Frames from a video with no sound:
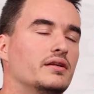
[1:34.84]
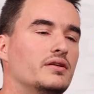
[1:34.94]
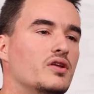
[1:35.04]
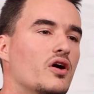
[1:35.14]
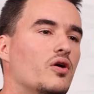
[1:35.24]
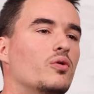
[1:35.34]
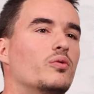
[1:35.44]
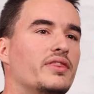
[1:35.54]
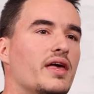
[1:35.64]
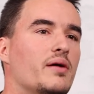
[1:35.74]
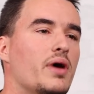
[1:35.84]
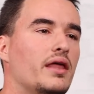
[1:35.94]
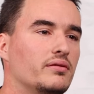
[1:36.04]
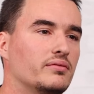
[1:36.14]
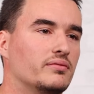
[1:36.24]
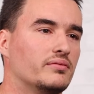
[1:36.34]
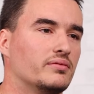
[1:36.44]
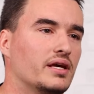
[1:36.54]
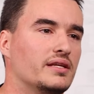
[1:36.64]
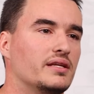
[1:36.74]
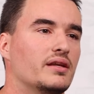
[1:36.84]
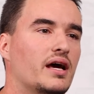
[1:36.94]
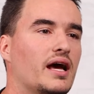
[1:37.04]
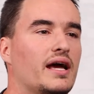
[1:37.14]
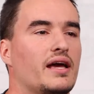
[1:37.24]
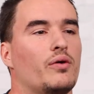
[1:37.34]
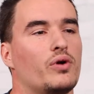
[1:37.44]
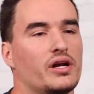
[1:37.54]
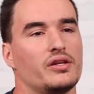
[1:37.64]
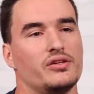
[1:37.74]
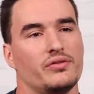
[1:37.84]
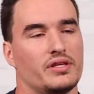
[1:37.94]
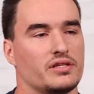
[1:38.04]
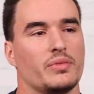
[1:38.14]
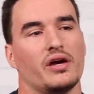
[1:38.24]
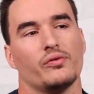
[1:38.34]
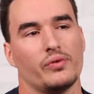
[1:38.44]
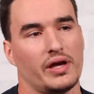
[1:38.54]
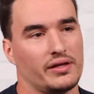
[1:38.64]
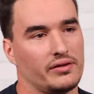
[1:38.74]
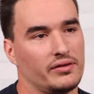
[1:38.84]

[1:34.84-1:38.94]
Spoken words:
know what that meant. I wanted to do things my own way.